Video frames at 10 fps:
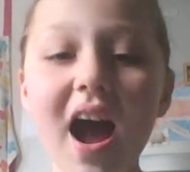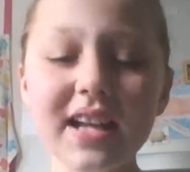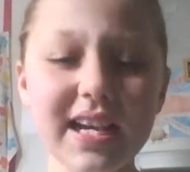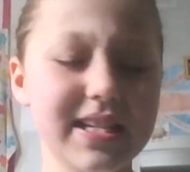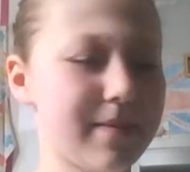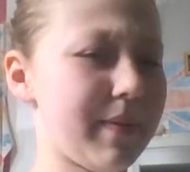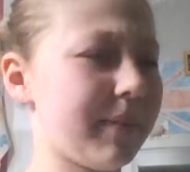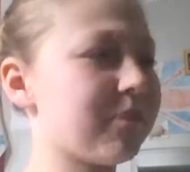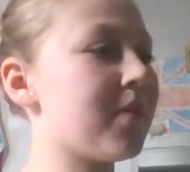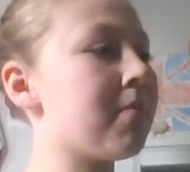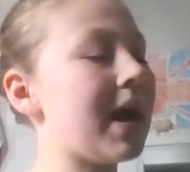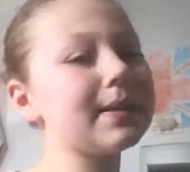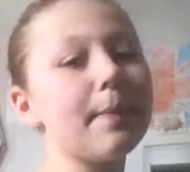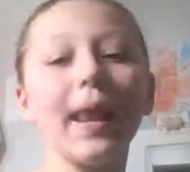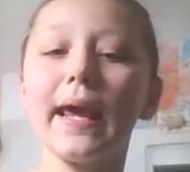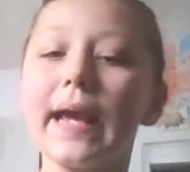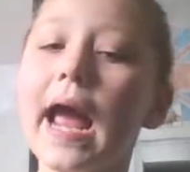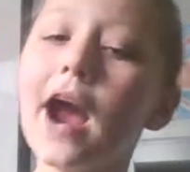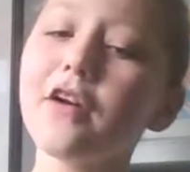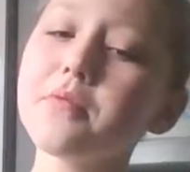I taste a bit. Mine's a bit like
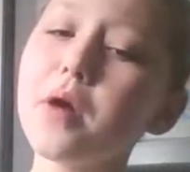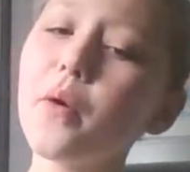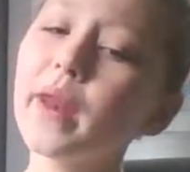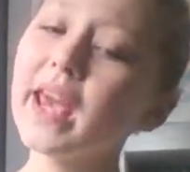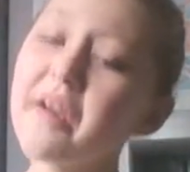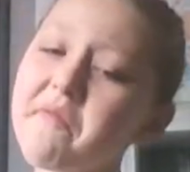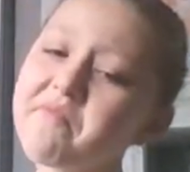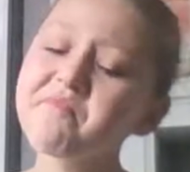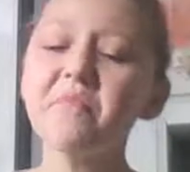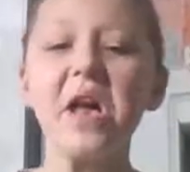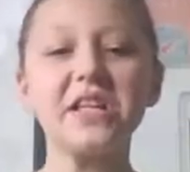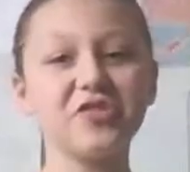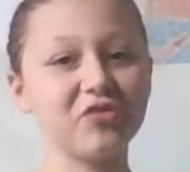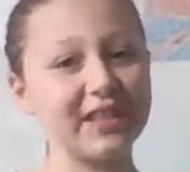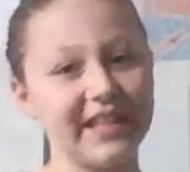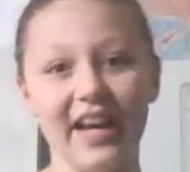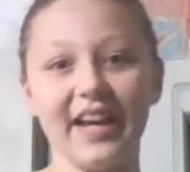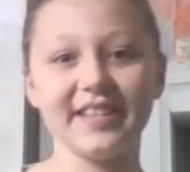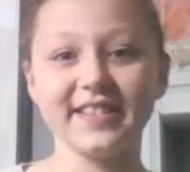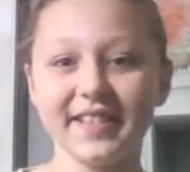caramelly. It's really nice.